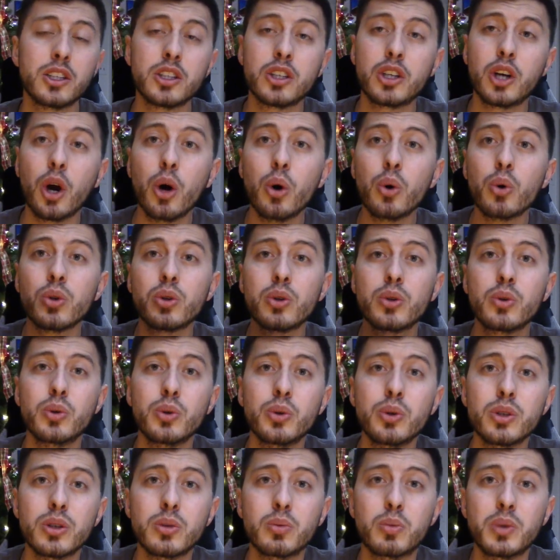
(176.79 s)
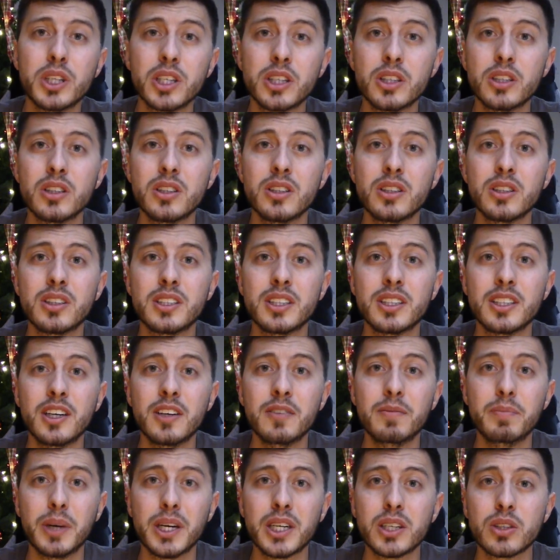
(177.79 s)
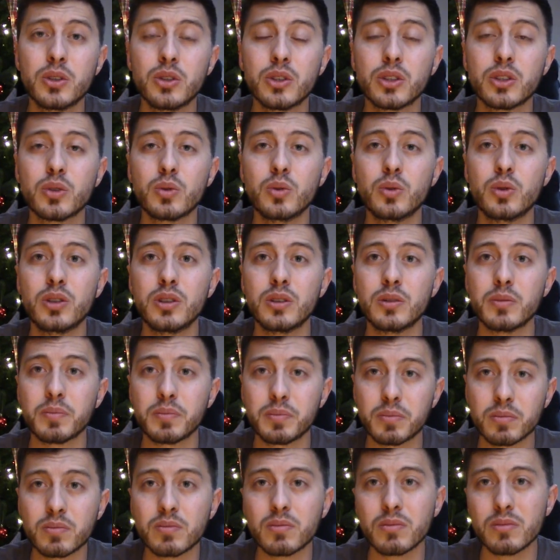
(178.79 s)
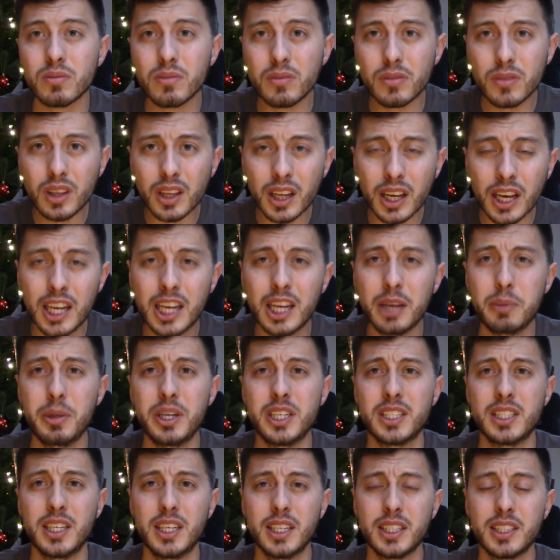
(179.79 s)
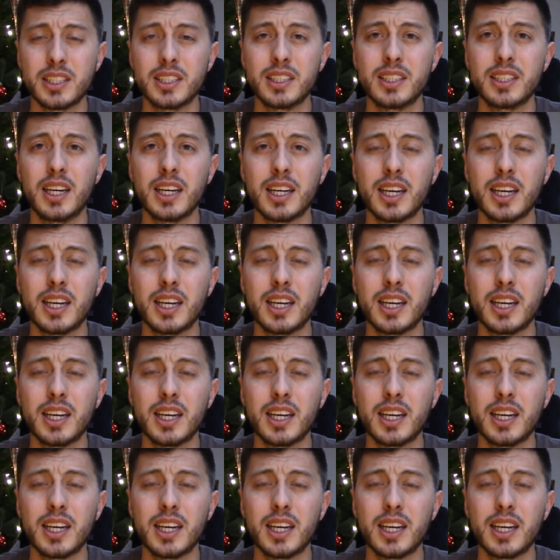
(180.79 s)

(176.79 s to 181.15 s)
go through the rigors of medical school. And it made sense. I